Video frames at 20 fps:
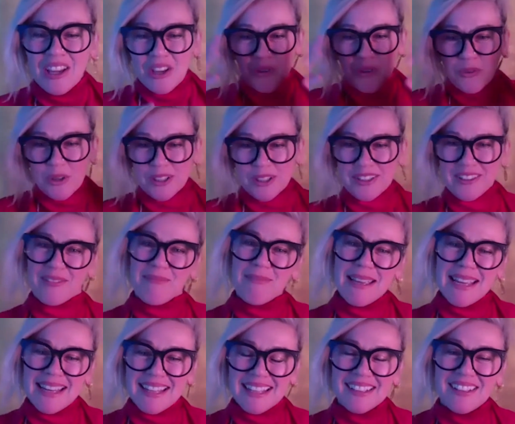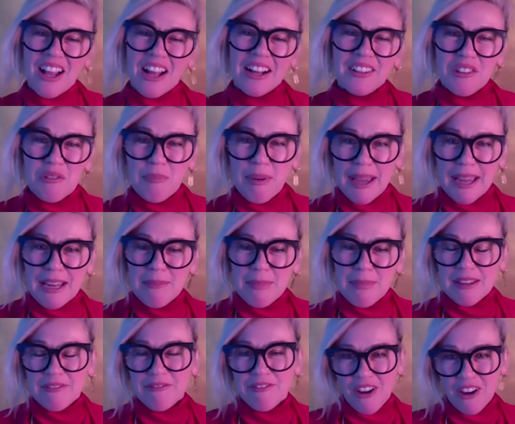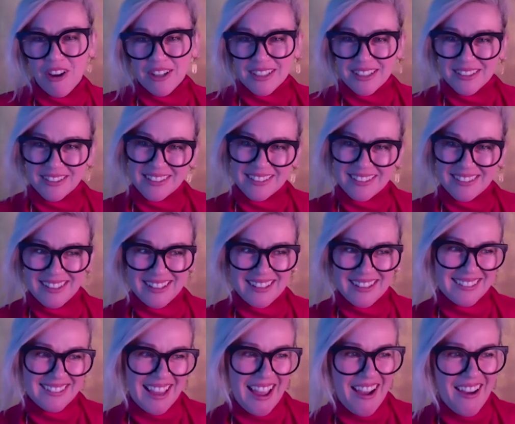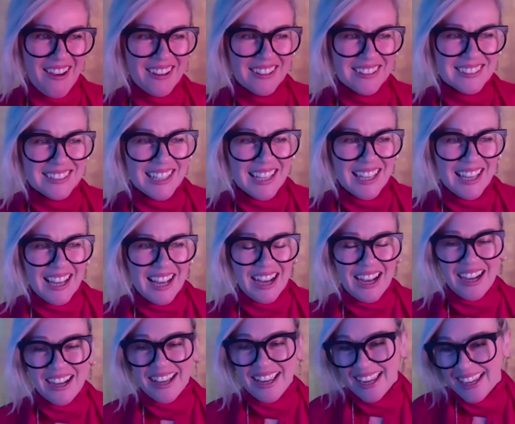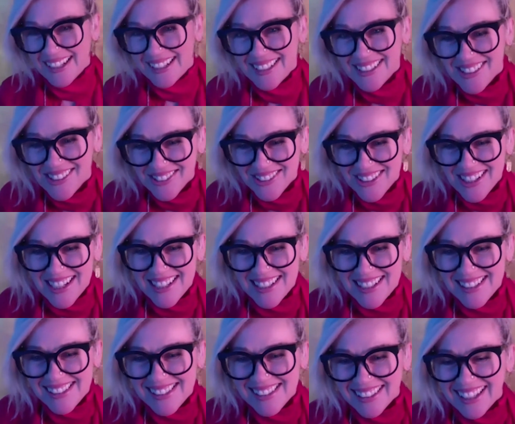What is me? Like the baby finding these things out. Head injuries,